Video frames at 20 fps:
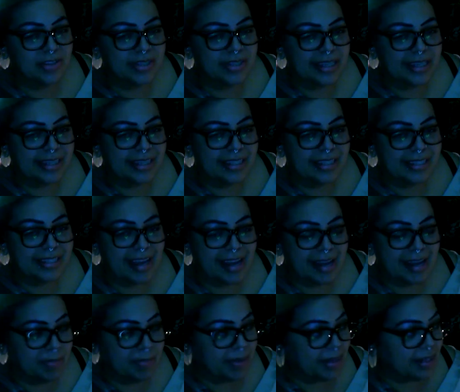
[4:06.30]
like this
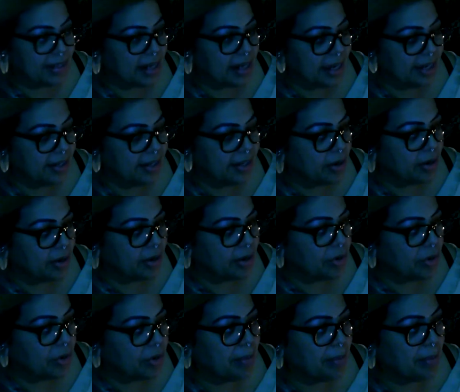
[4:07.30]
happen. I know
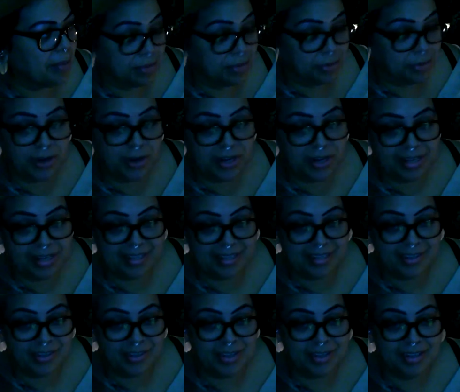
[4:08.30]
another
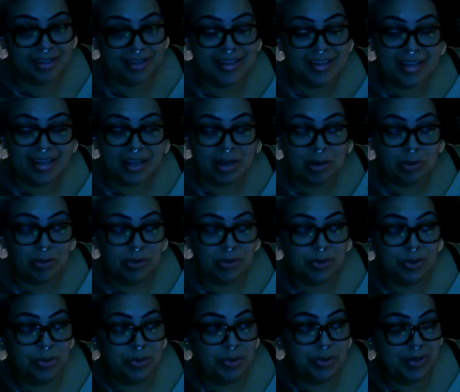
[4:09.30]
organization, which
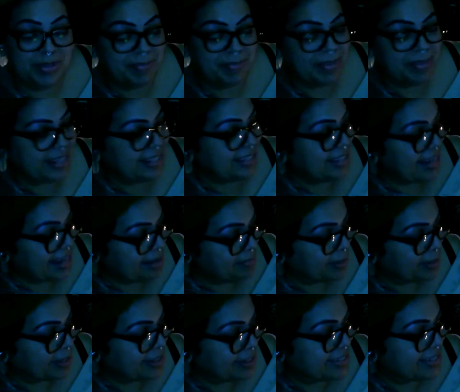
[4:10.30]
will remain
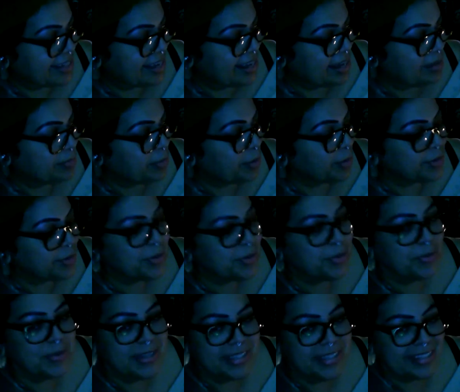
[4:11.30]
nameless, also
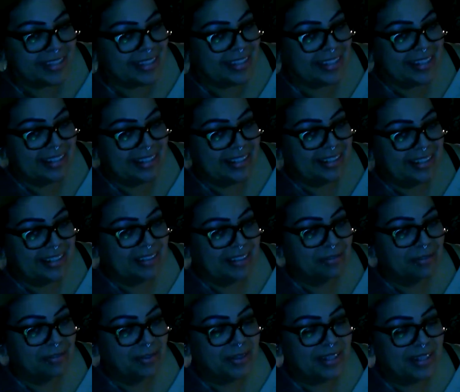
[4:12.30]
recently, a
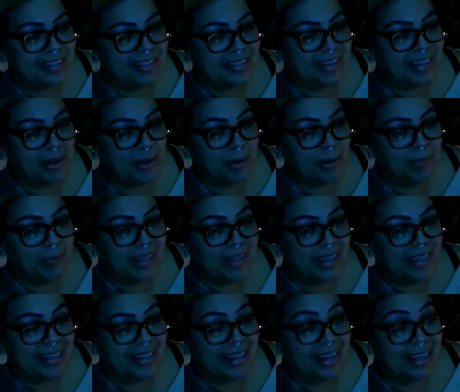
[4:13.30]
few days ago,
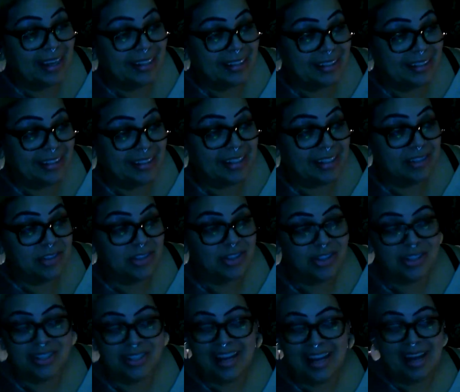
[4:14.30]
had a
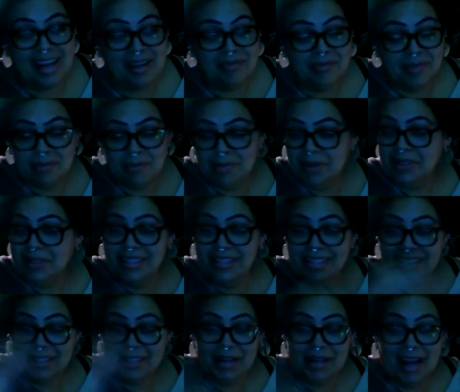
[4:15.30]
glitch about a
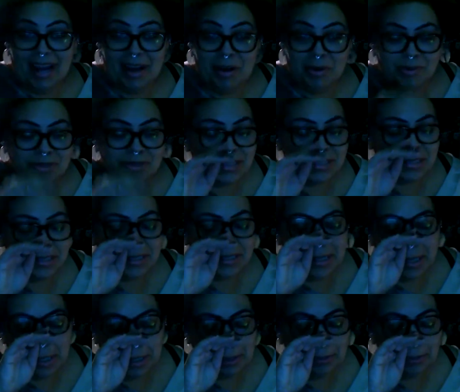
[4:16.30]
year out.
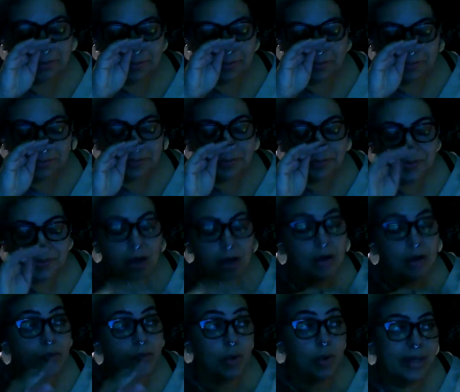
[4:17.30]

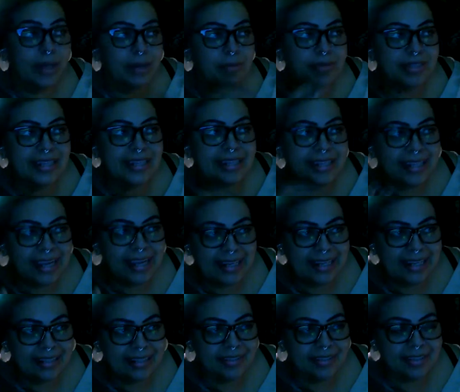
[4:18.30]
Well, it was
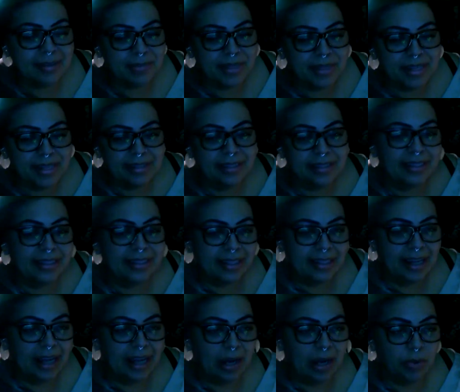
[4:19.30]
indicating something
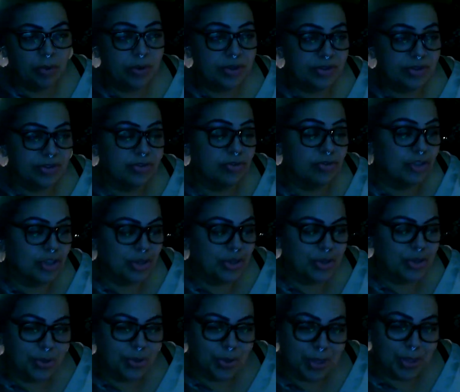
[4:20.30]
was
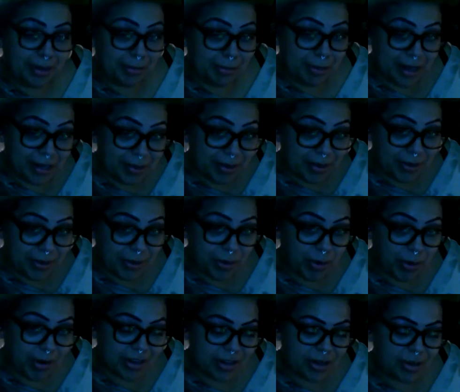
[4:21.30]
due like right around the
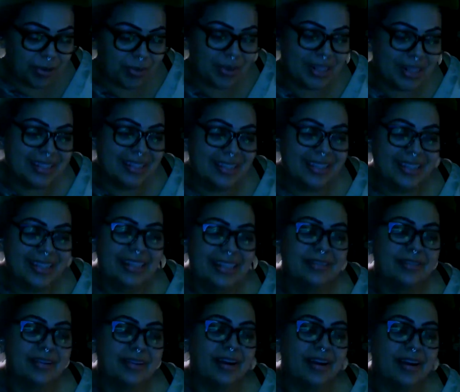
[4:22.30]
corner when it's like
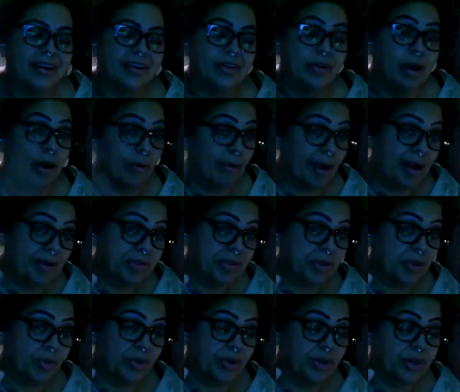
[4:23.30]
around the
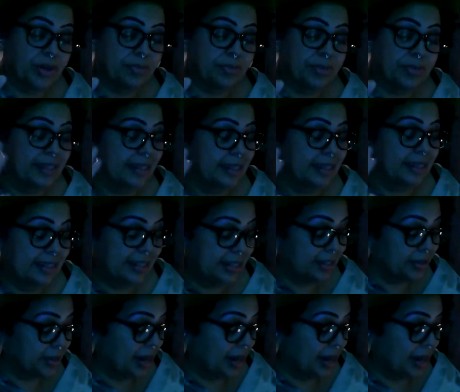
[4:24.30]
corner, but like a year